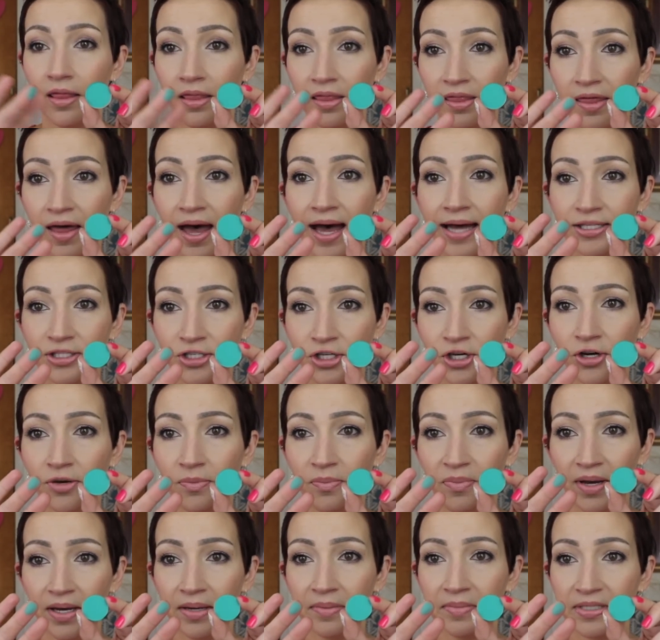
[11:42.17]
that's
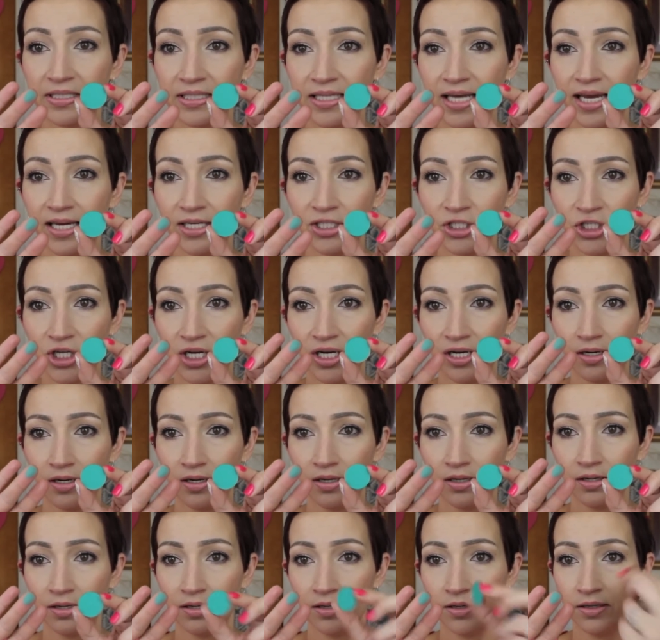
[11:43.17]
good pigmentation.
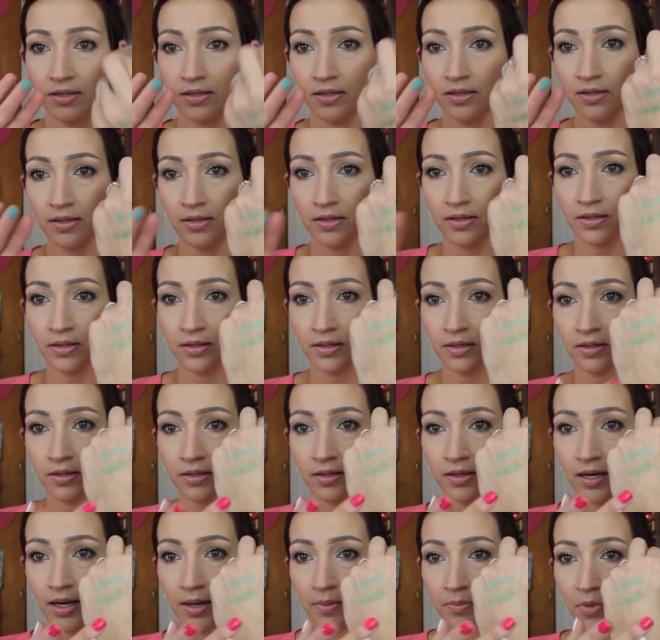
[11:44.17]

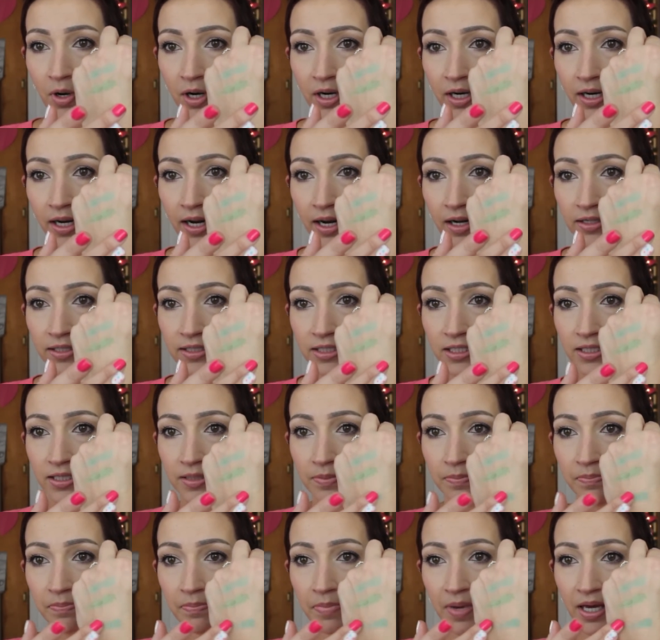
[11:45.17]
I'm running out of
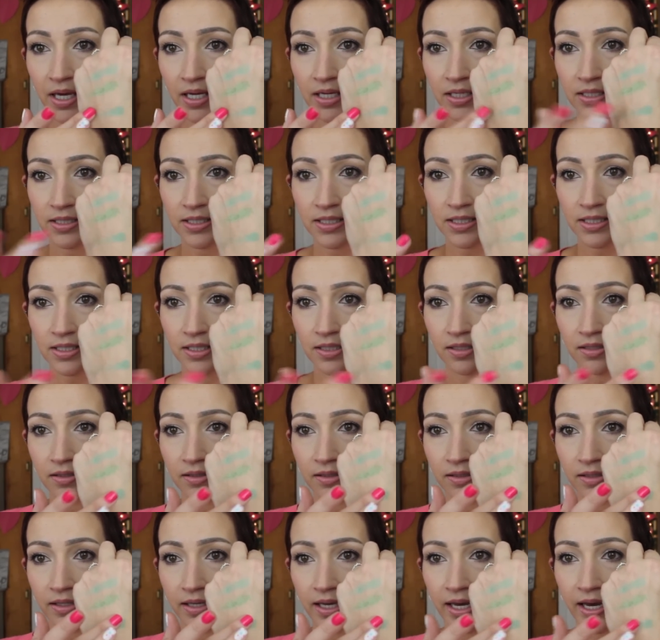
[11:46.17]
space.
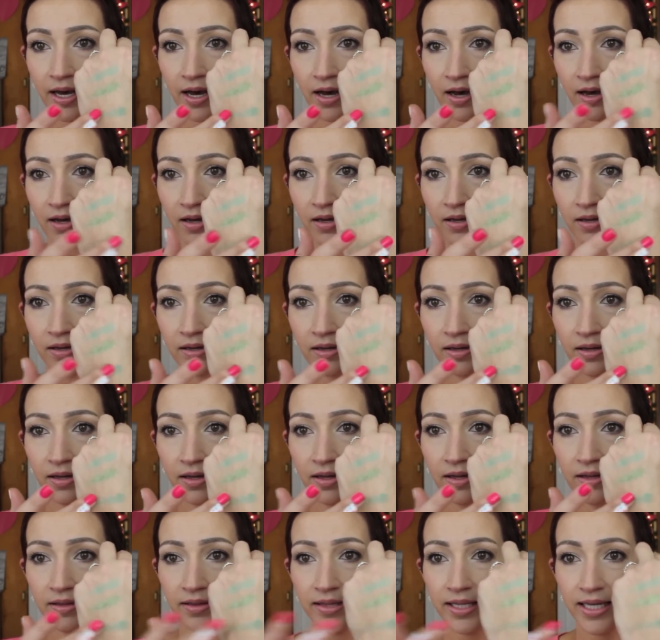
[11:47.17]
Yeah,
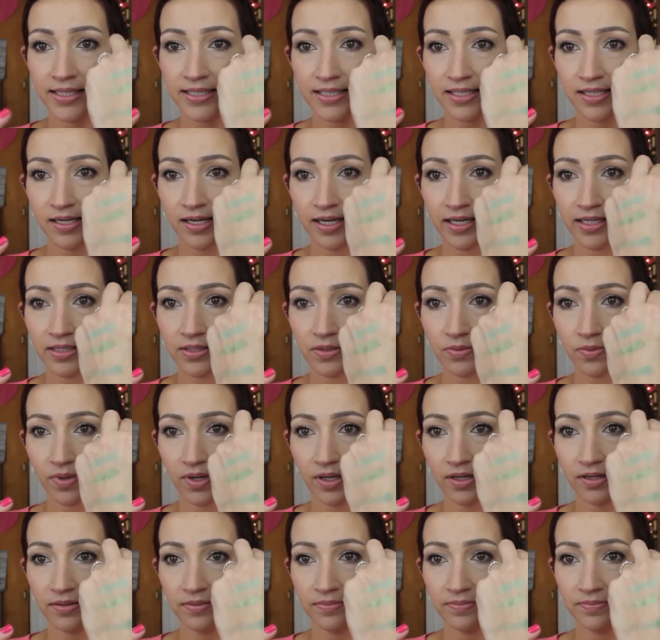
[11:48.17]
that's a nice
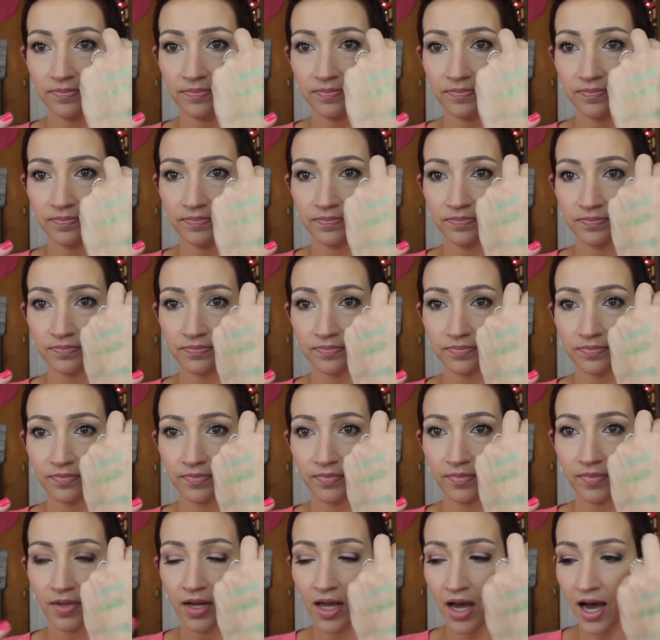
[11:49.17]
one.
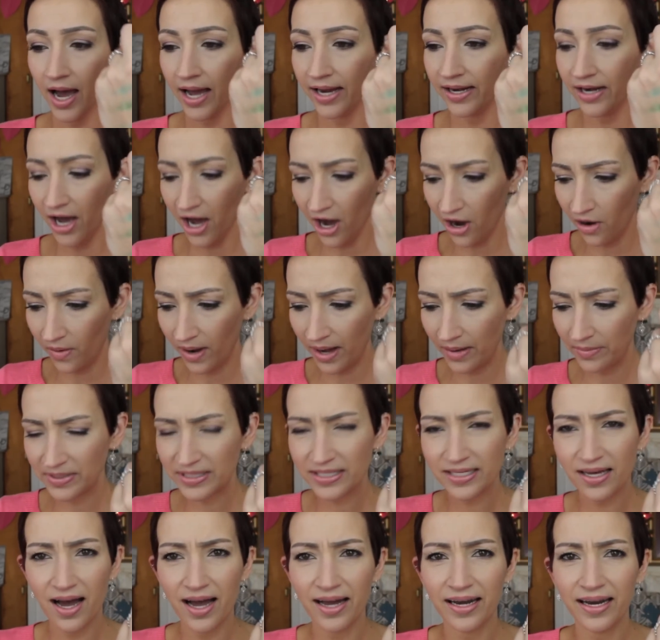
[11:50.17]
I know, I
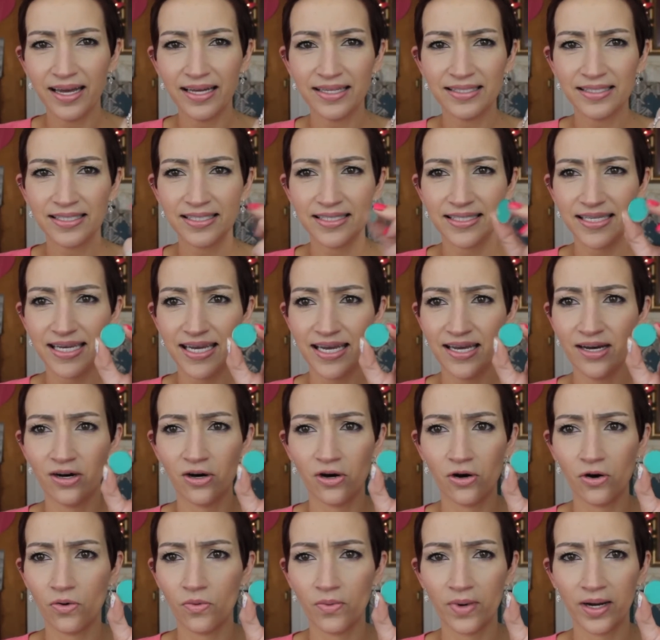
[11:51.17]
was kind of into
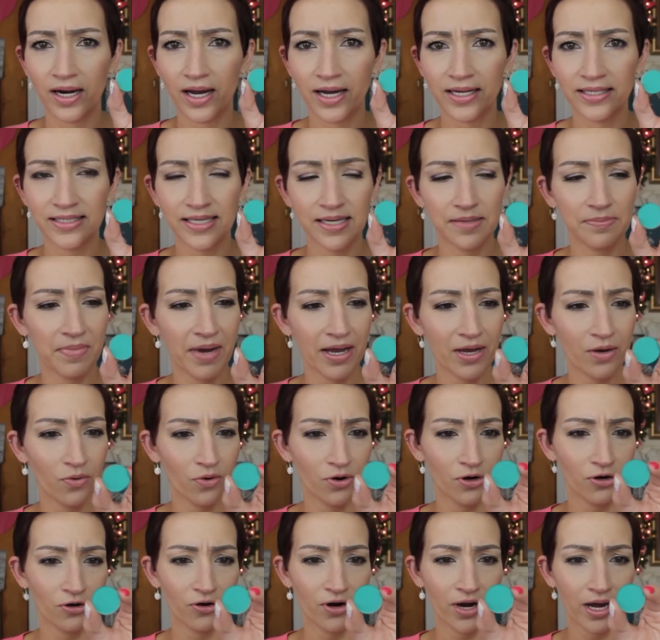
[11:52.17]
teal when I did my
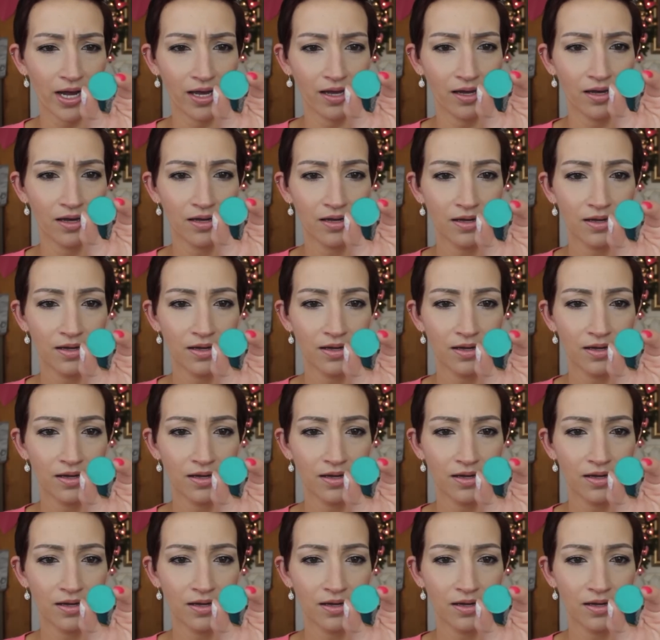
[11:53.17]
ordering.